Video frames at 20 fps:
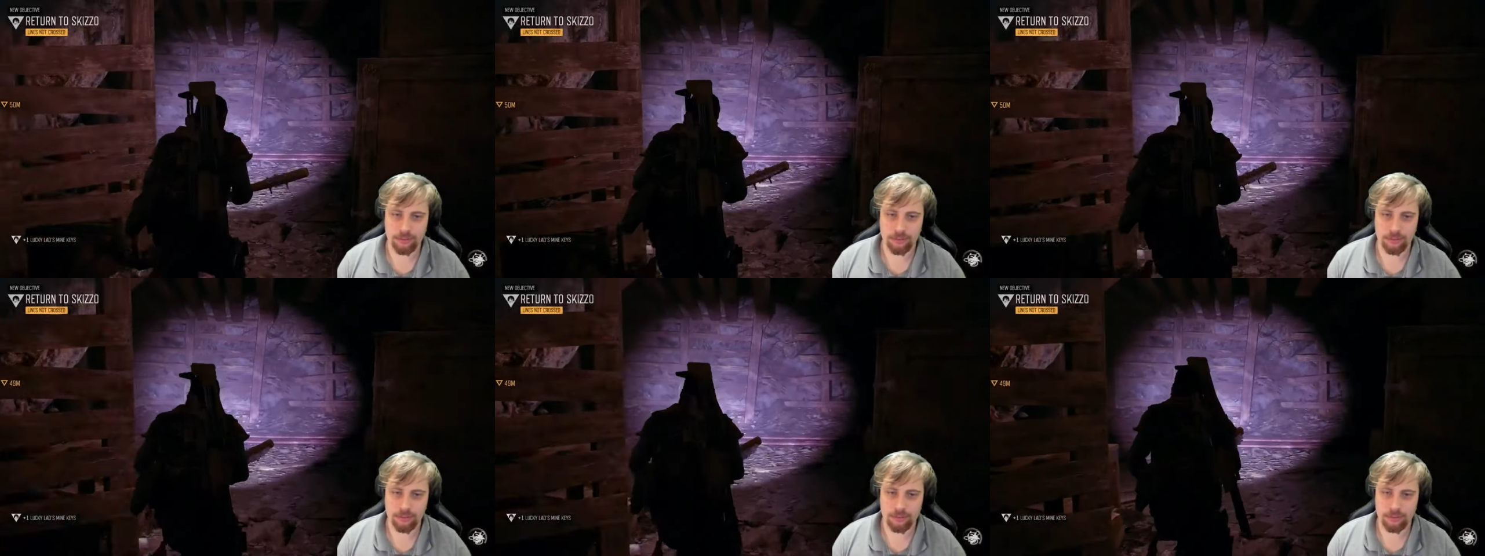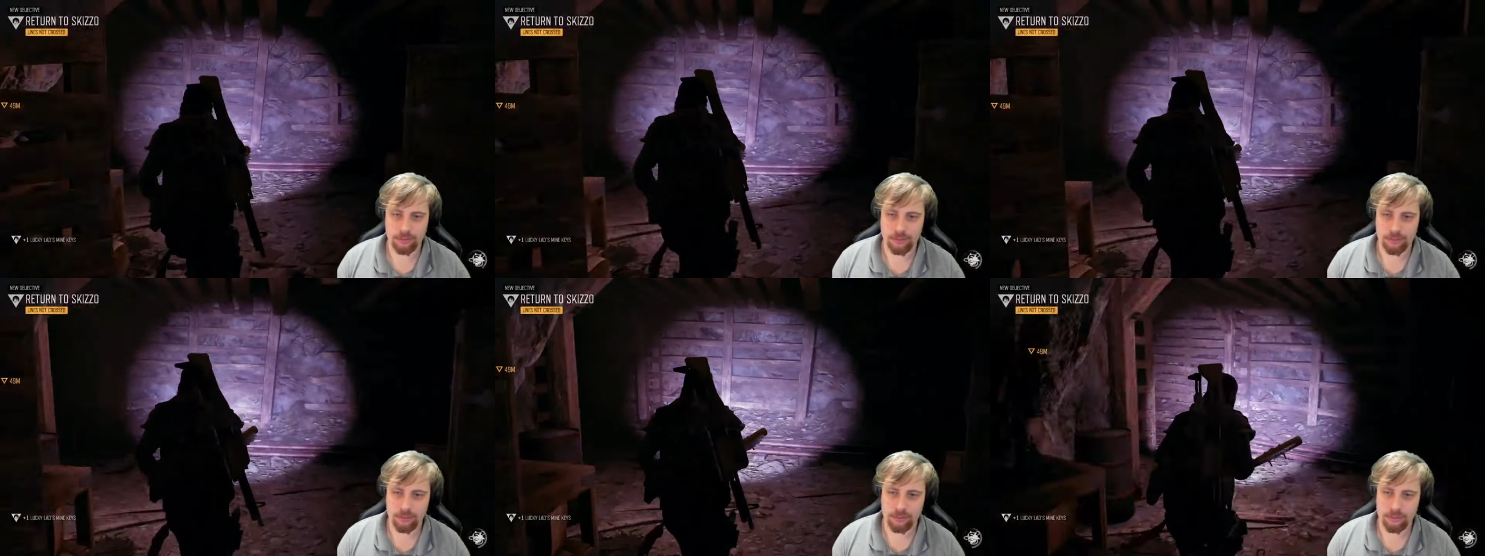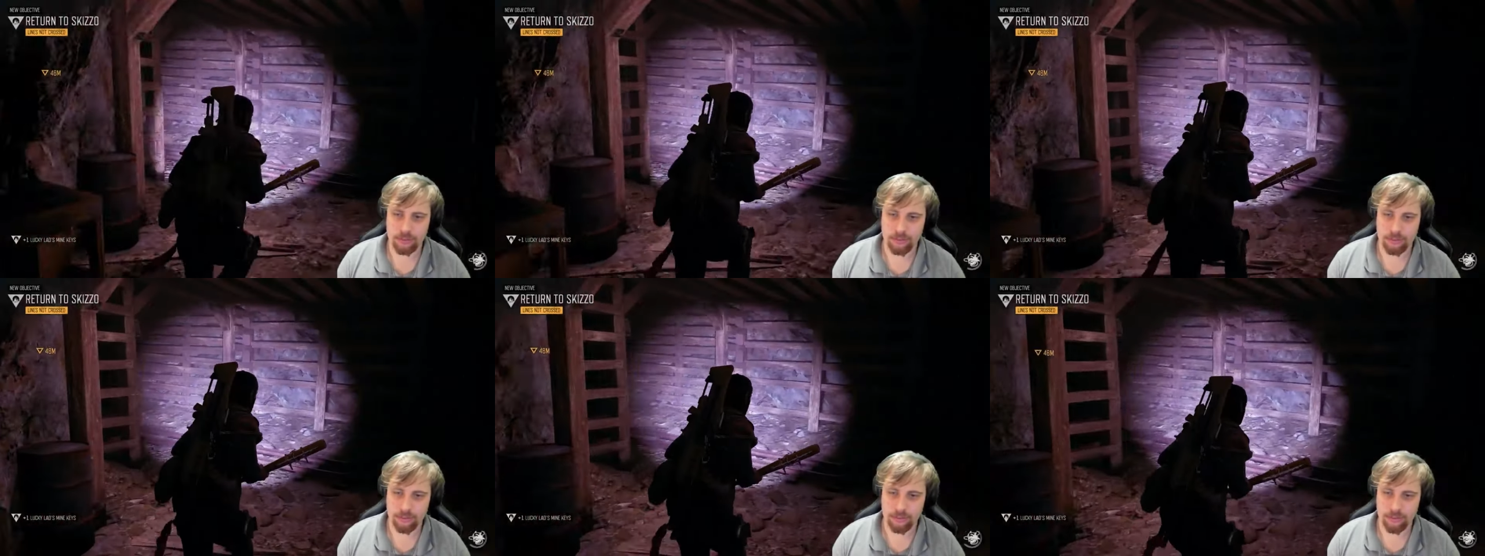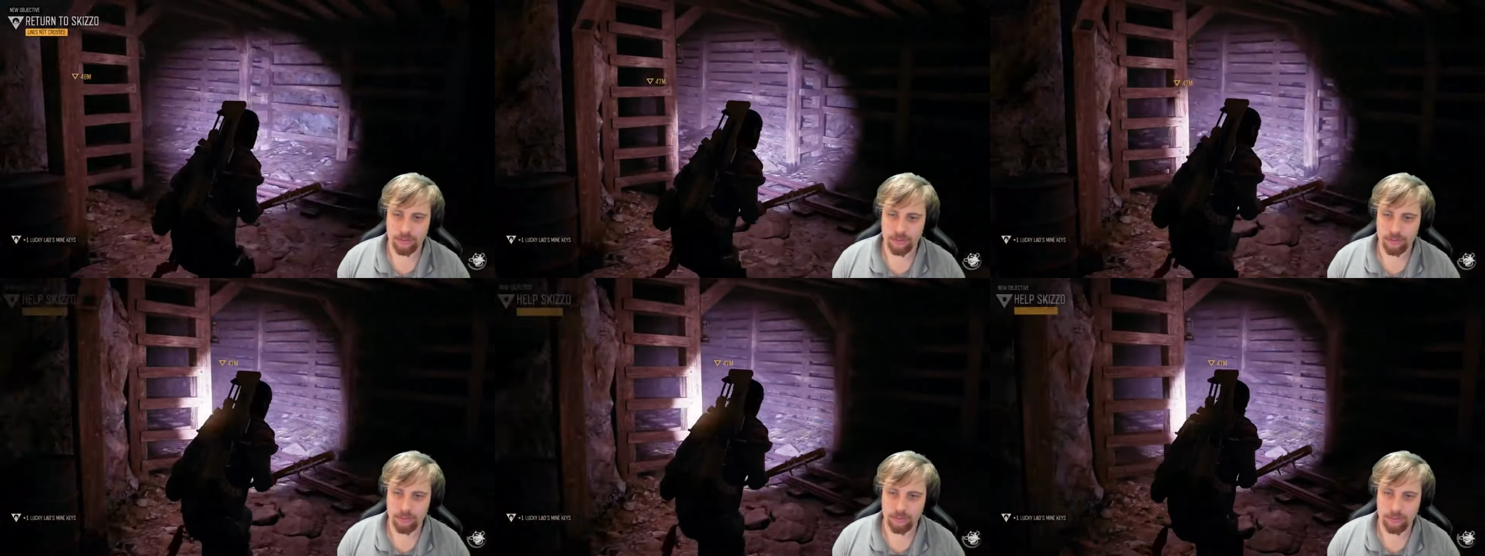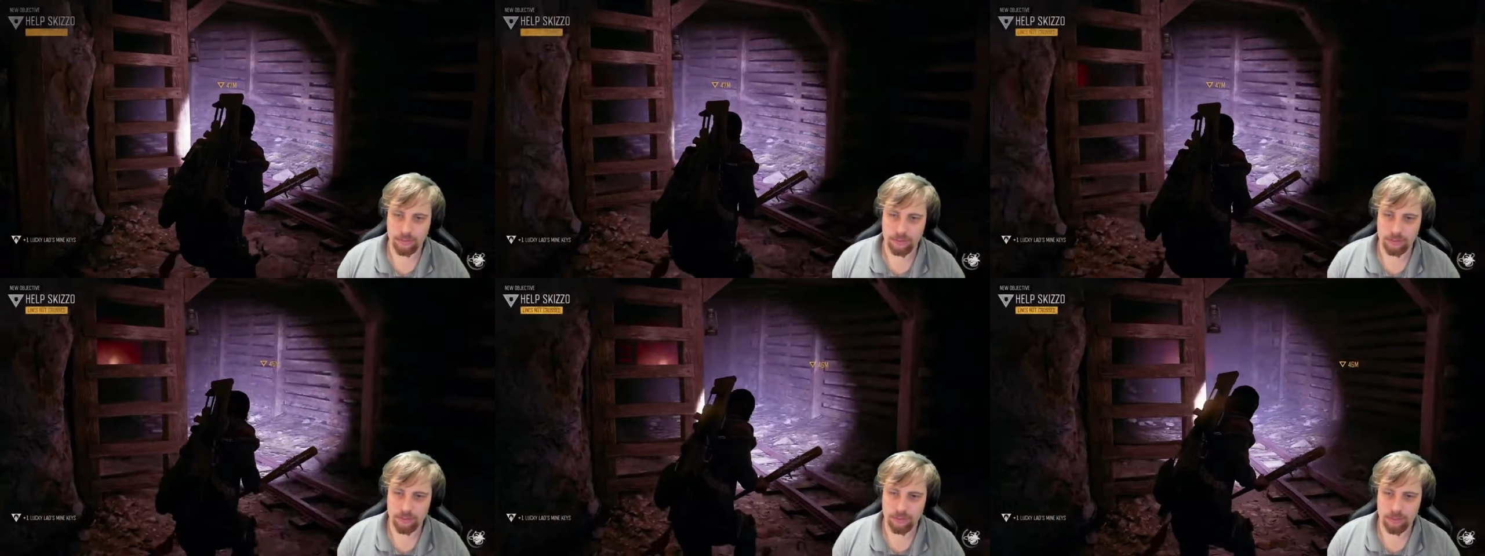
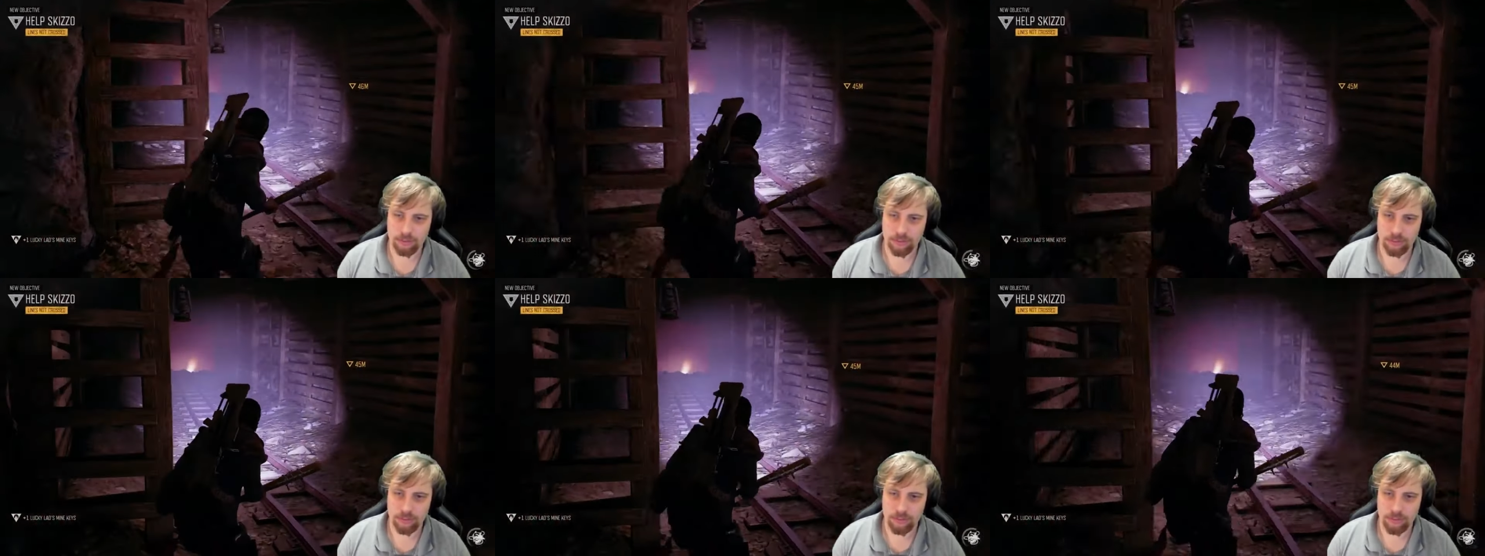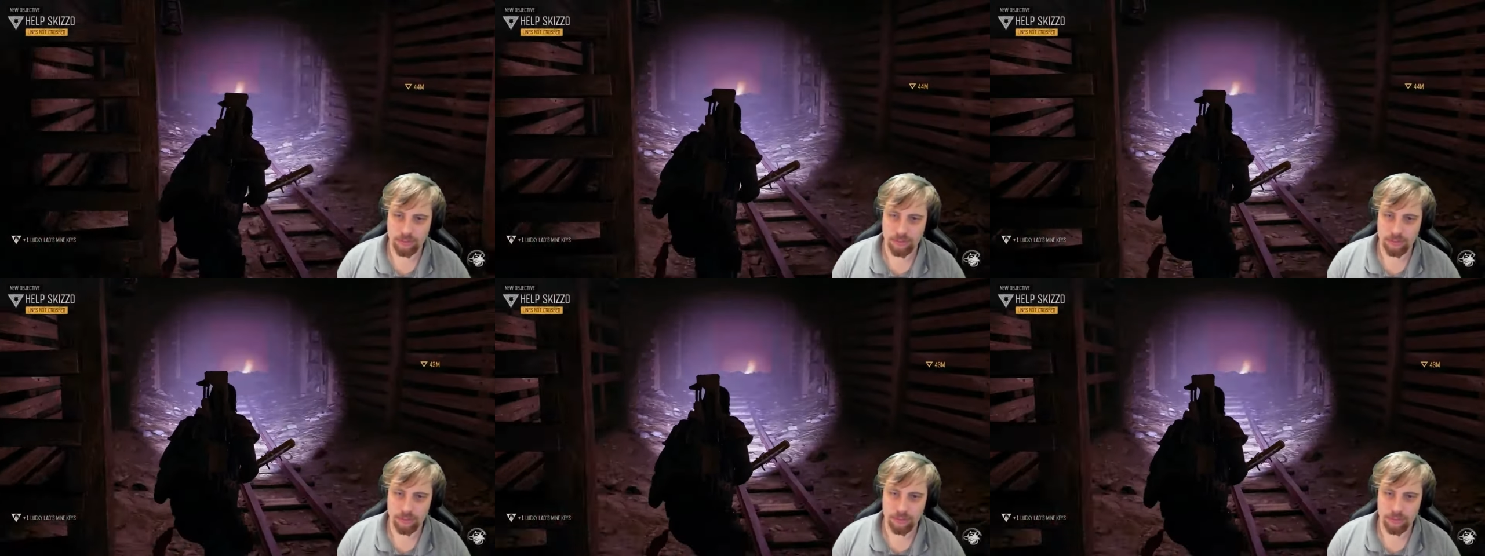(no one is talking)